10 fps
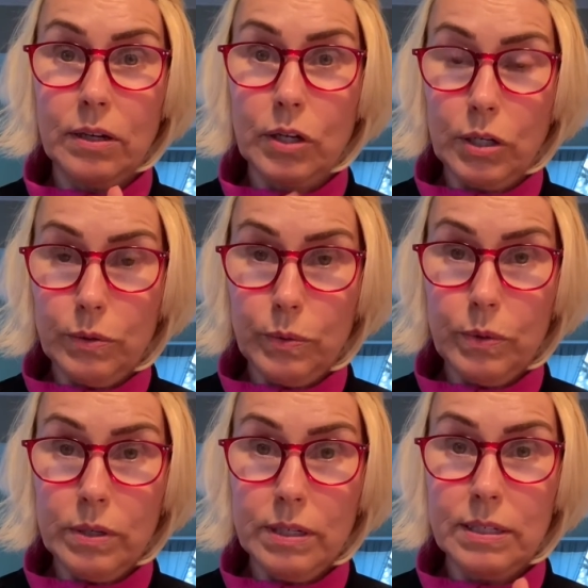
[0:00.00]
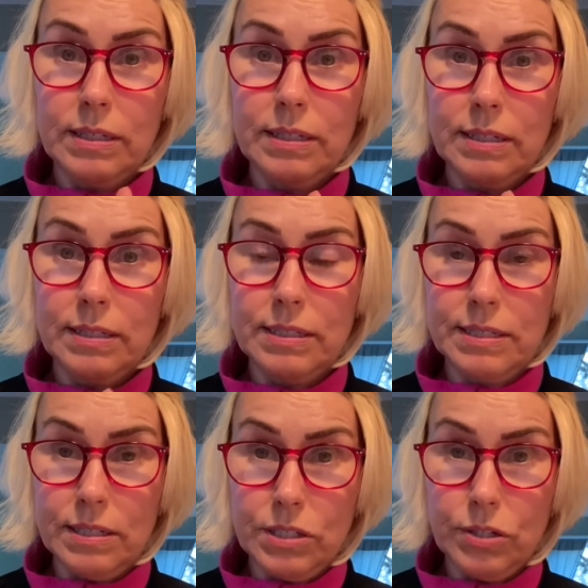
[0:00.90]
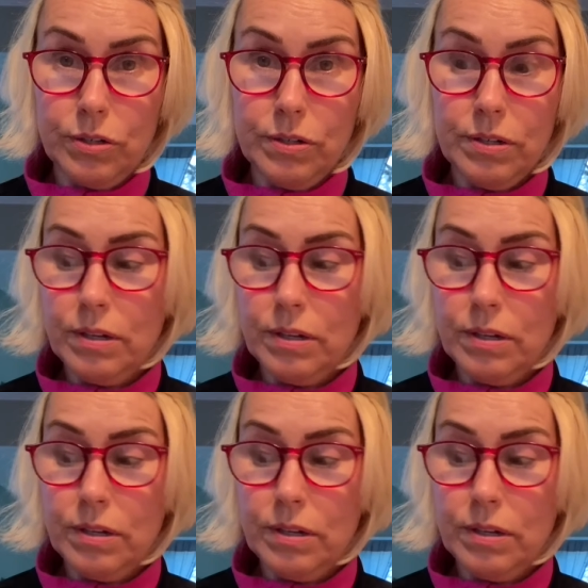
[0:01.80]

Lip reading: glue, scissor,